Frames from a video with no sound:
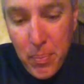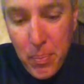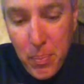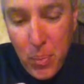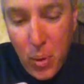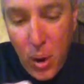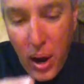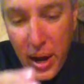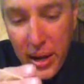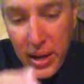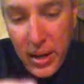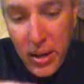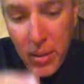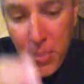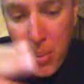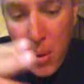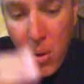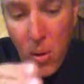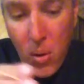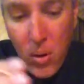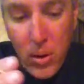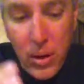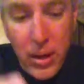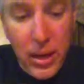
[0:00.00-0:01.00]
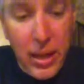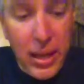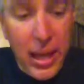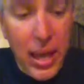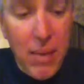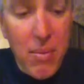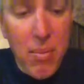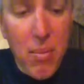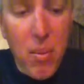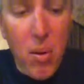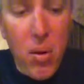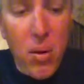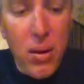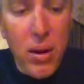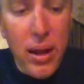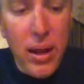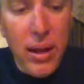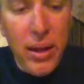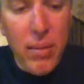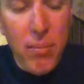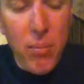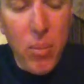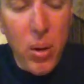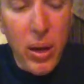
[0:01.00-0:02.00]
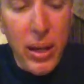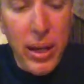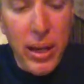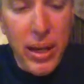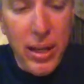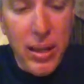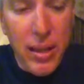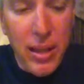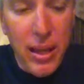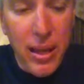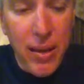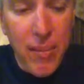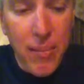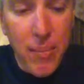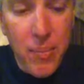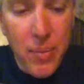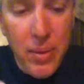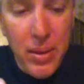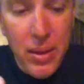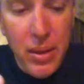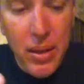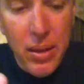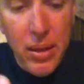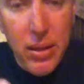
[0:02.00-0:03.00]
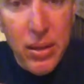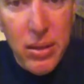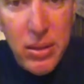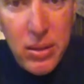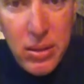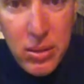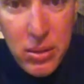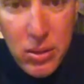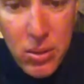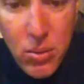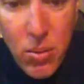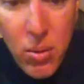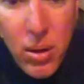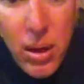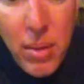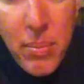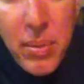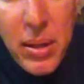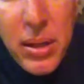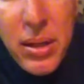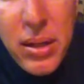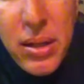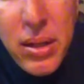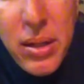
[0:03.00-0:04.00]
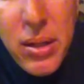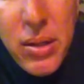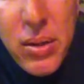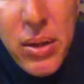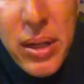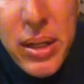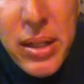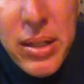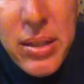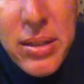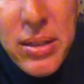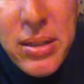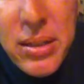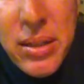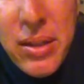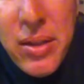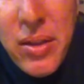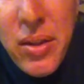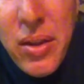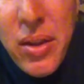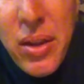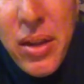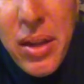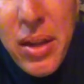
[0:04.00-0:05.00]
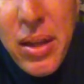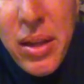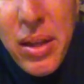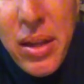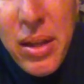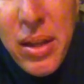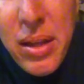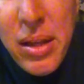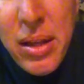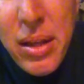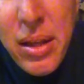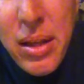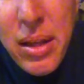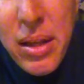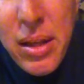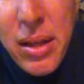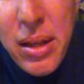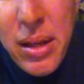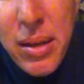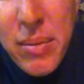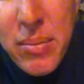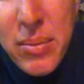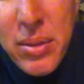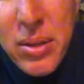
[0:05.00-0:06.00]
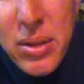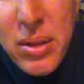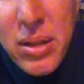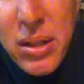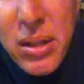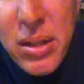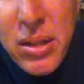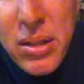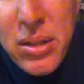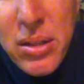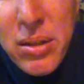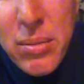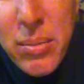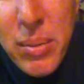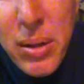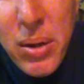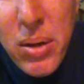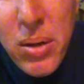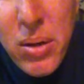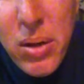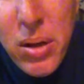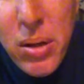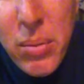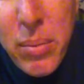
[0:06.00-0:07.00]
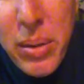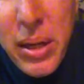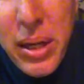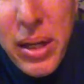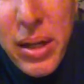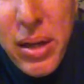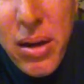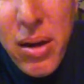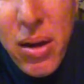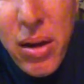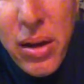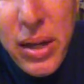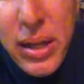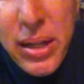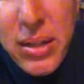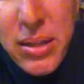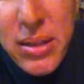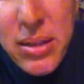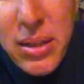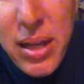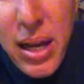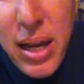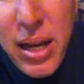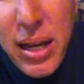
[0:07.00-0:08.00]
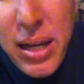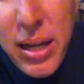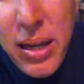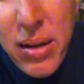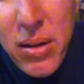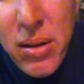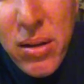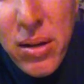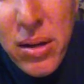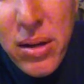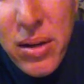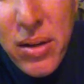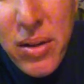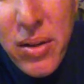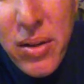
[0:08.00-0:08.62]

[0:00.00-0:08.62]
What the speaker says: pried it apart, and it came apart, and I didn't break anything. So what I'm going to do is I'm just going to smear a little bit of caulk inside of here.